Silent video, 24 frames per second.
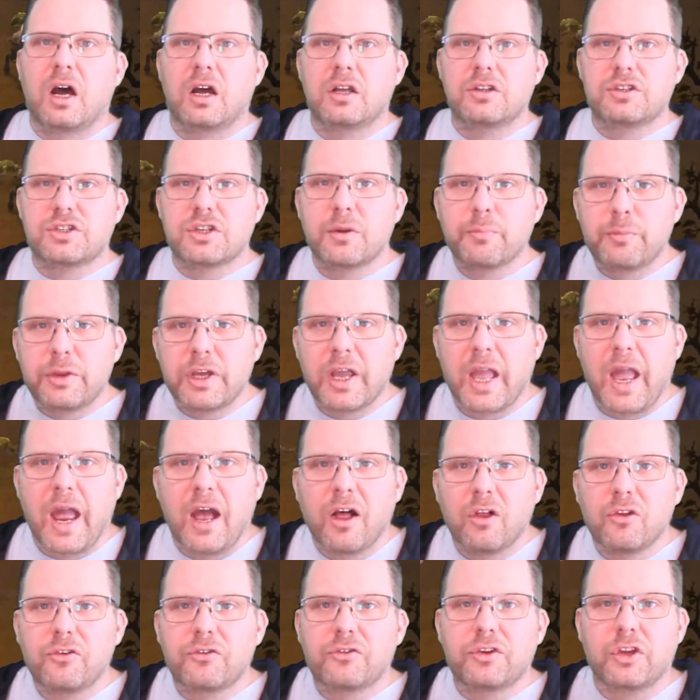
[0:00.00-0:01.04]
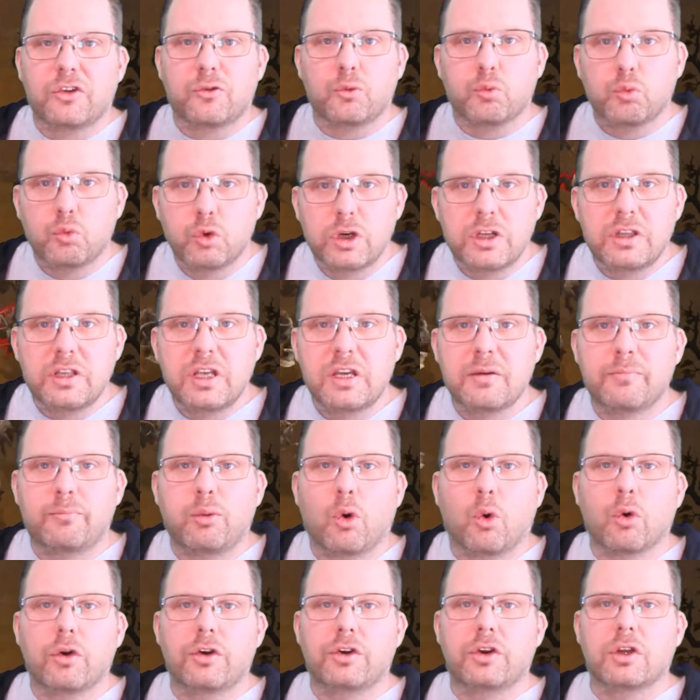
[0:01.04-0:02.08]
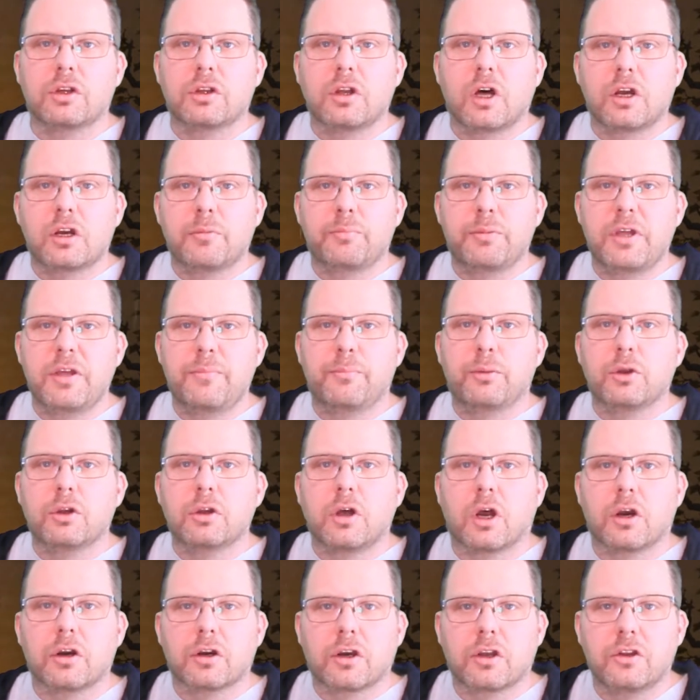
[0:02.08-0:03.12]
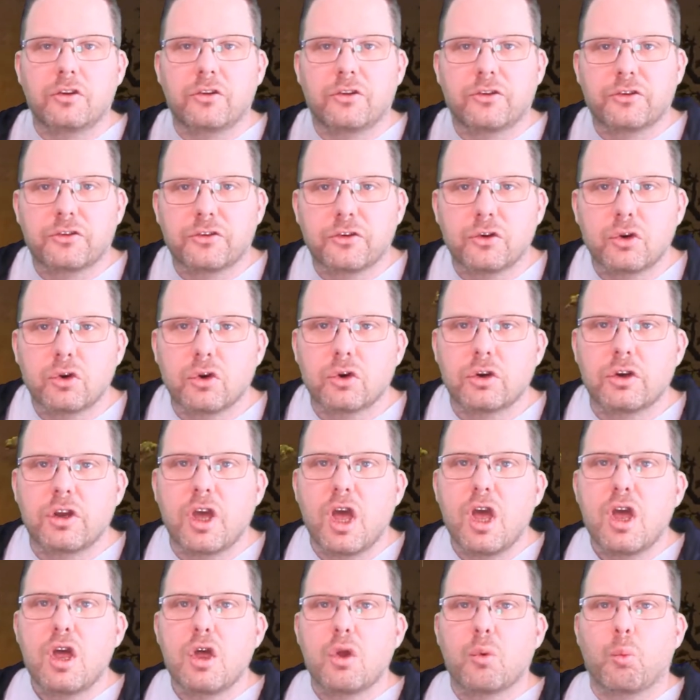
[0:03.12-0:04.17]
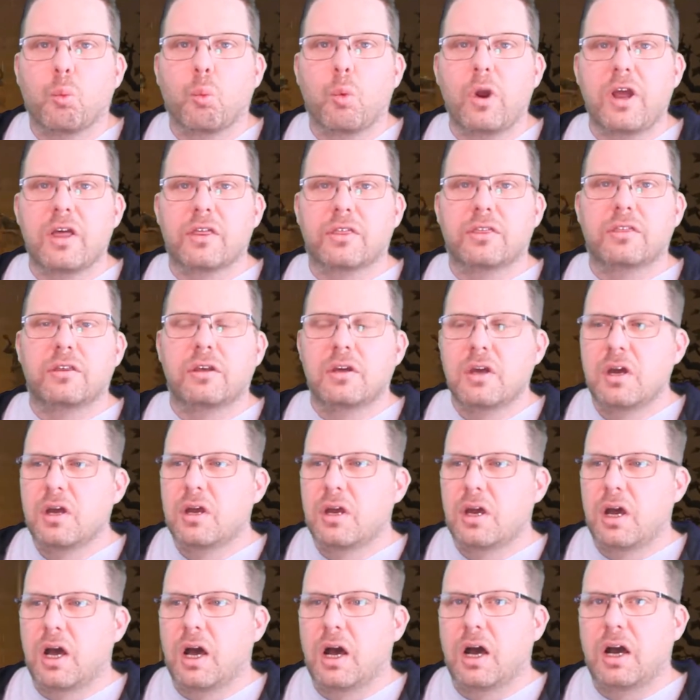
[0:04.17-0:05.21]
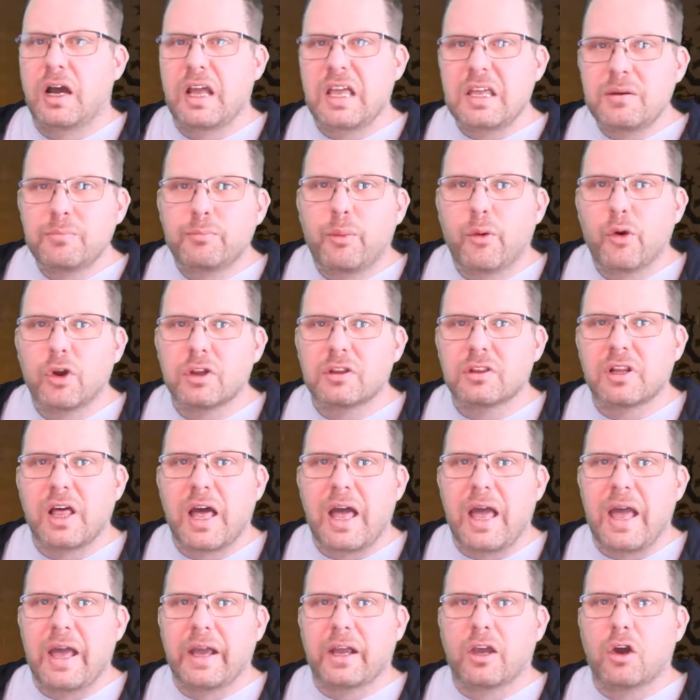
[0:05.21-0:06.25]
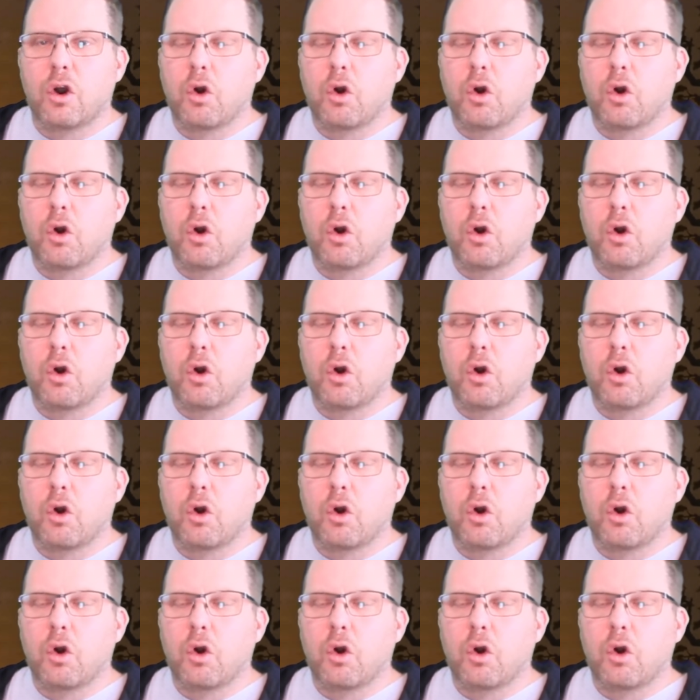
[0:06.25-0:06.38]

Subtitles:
something else that's really important. A lot of people are concerned with input lag,